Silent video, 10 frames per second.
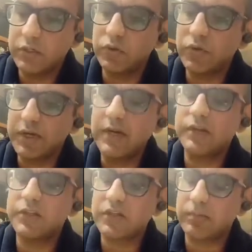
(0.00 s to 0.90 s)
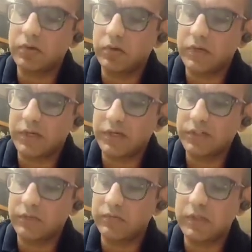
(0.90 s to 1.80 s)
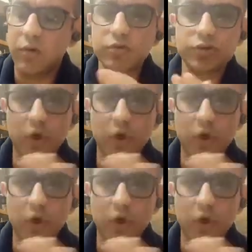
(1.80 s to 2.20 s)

You read the chapter on aggression without